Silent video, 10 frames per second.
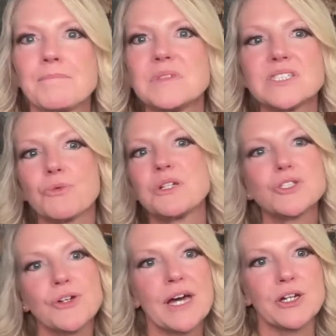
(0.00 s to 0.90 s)
so we show
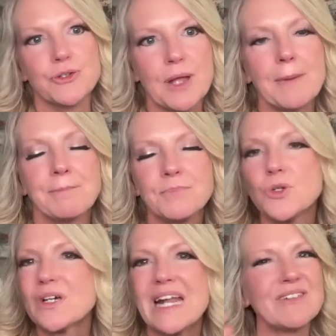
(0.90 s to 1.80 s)
you how to do that. You
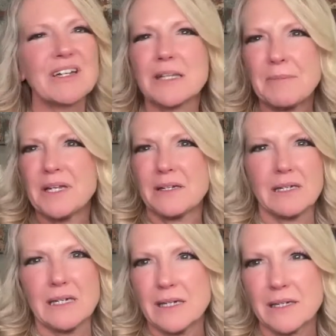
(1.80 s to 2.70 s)
can have unlimited
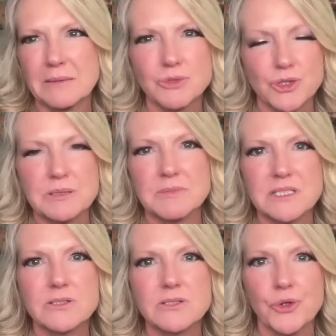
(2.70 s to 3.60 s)
income streams
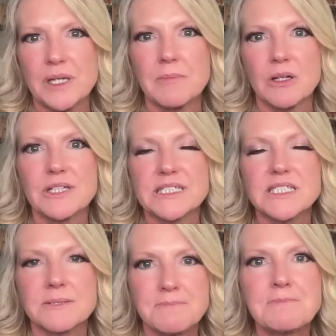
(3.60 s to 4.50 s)
through your email
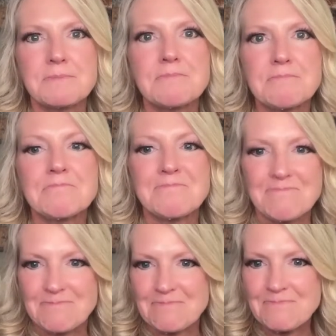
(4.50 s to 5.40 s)
list.
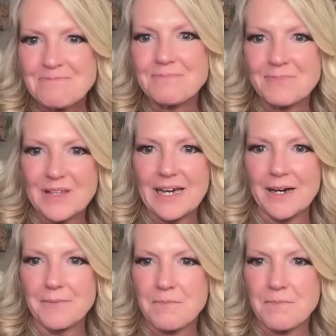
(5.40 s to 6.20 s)
Yeah.